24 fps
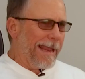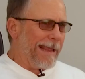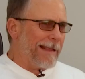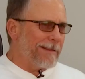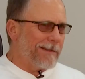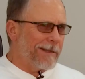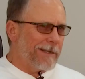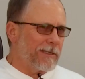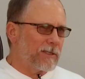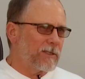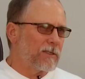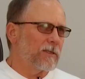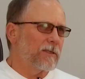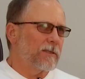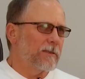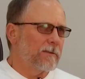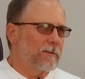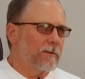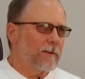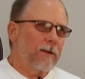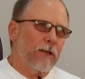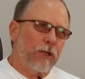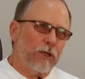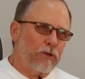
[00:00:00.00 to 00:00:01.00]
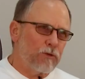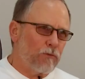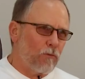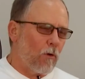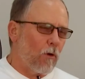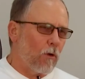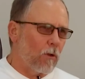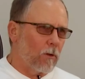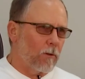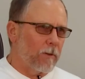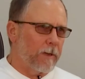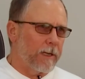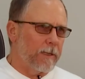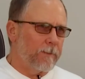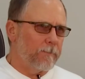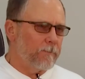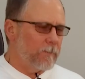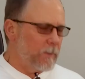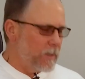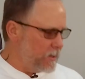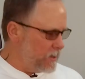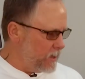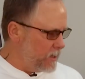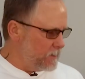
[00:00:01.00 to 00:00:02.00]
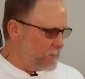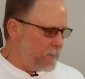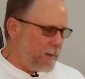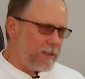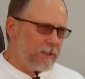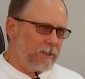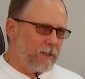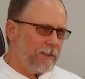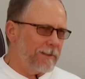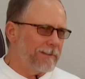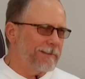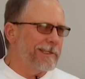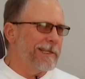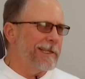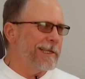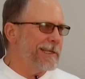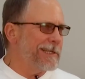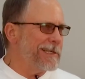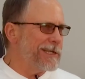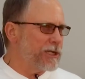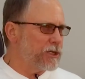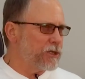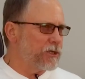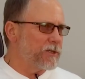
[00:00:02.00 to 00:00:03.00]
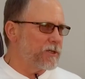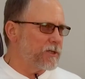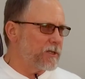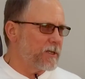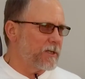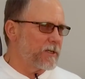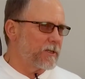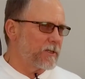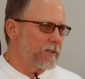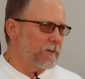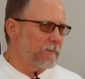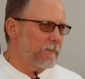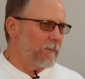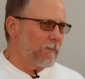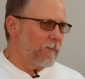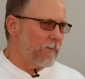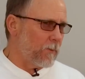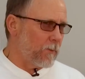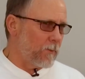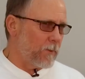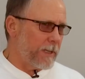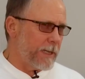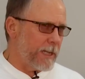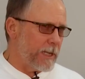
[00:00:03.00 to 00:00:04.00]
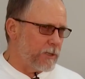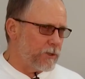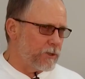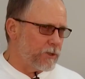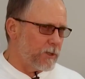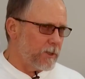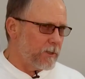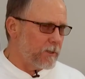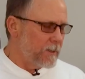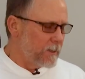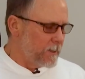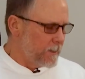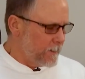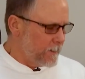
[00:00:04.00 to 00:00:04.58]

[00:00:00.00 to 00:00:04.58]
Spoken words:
LS controller in. This is basically the ignition system for the engine.